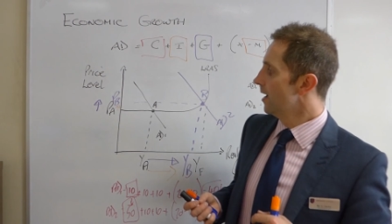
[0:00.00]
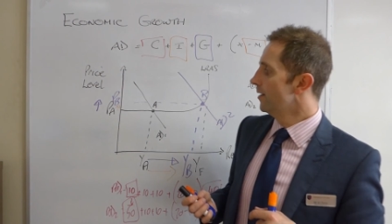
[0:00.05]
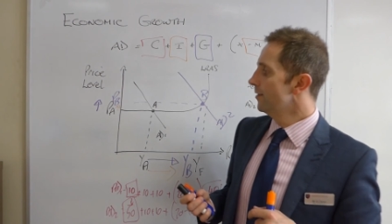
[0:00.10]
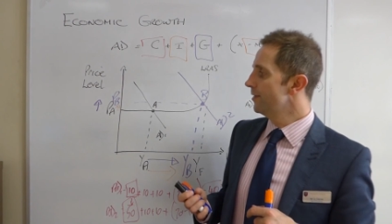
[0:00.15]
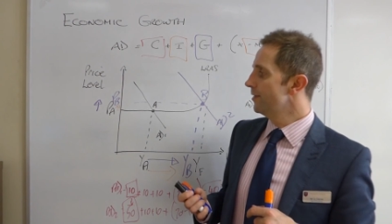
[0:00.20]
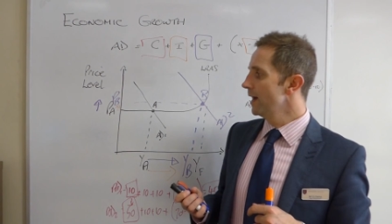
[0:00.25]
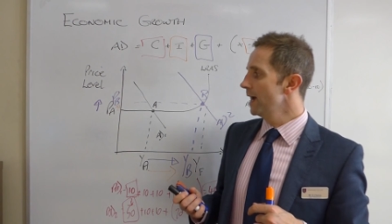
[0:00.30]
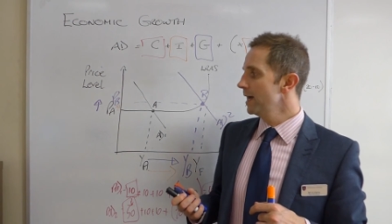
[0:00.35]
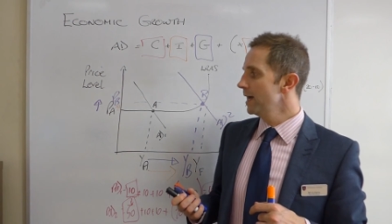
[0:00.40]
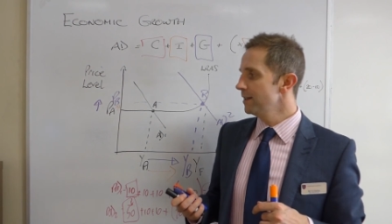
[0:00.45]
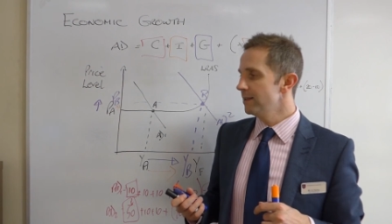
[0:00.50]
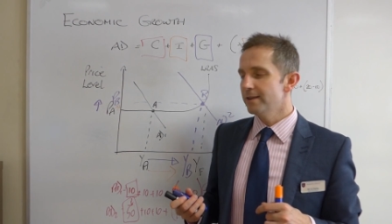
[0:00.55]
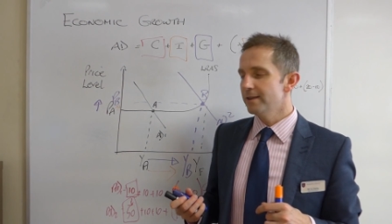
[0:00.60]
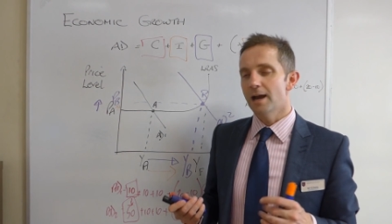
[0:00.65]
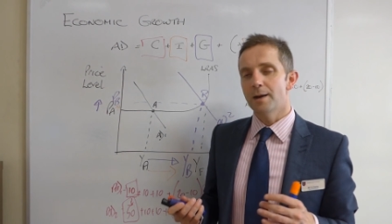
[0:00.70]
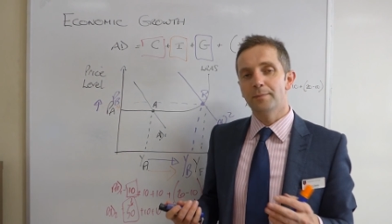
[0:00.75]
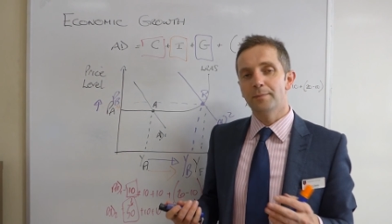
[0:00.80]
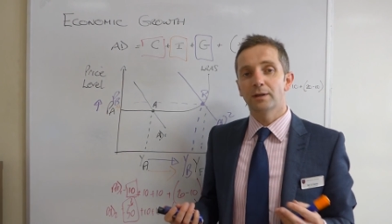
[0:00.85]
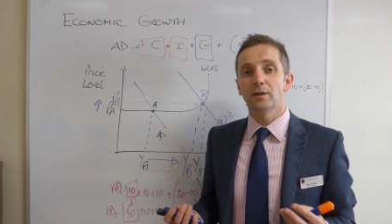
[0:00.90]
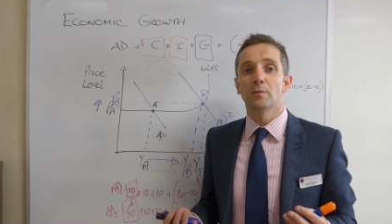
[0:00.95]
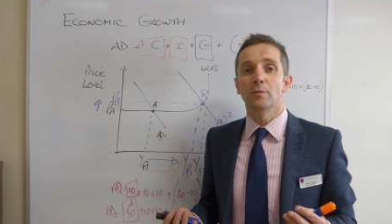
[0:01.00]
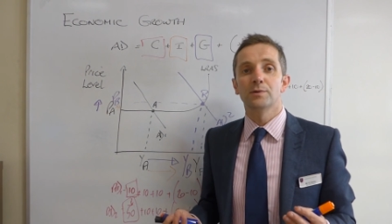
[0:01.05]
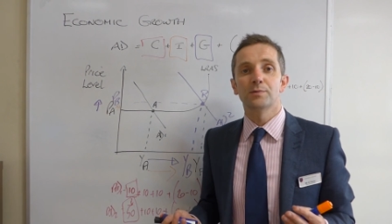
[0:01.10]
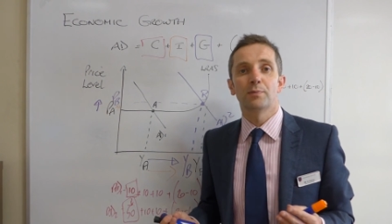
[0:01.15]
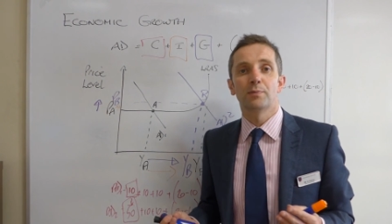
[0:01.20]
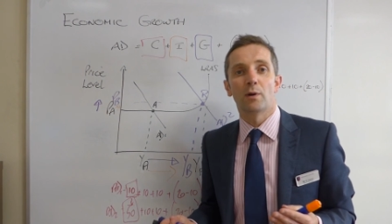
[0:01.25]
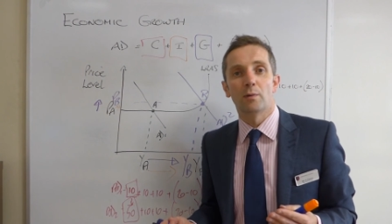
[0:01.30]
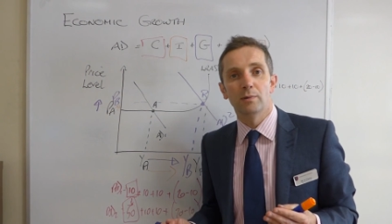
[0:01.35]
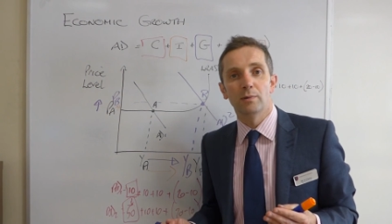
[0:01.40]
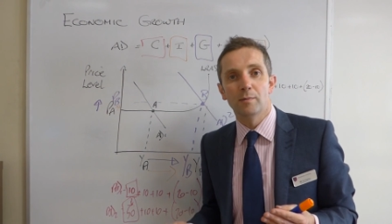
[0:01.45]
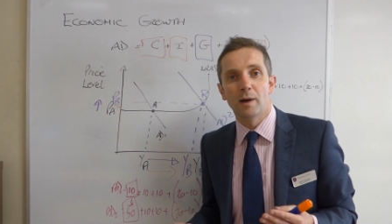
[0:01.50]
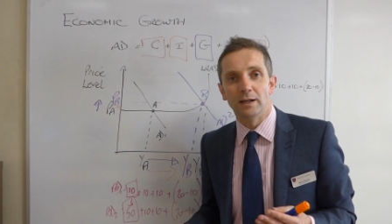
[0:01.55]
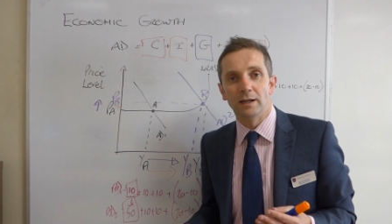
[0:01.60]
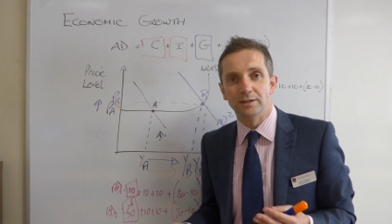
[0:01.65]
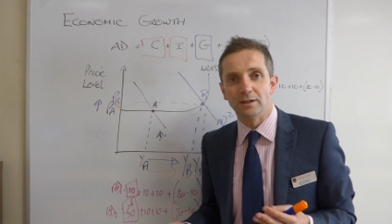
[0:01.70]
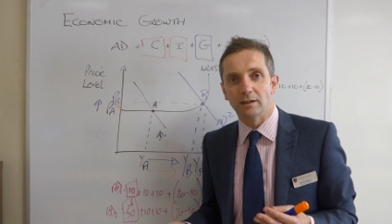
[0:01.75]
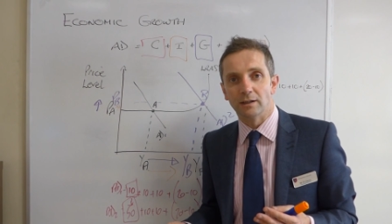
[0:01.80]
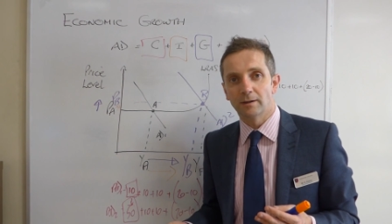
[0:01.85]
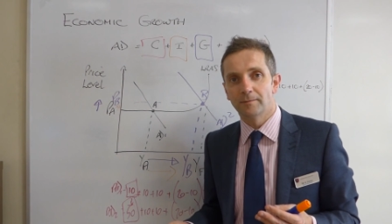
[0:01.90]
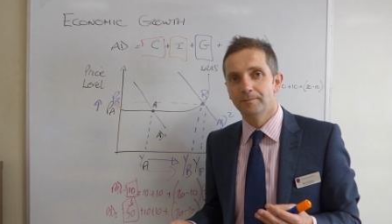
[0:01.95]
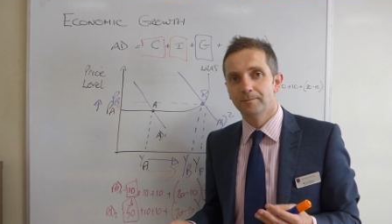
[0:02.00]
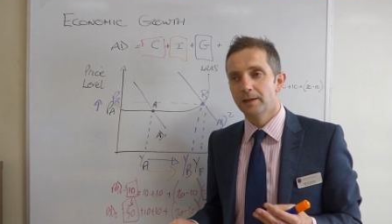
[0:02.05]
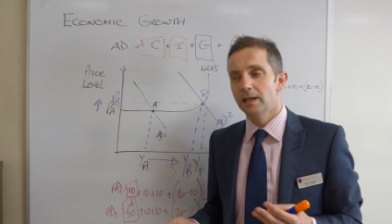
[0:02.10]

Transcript: then that becomes problematic.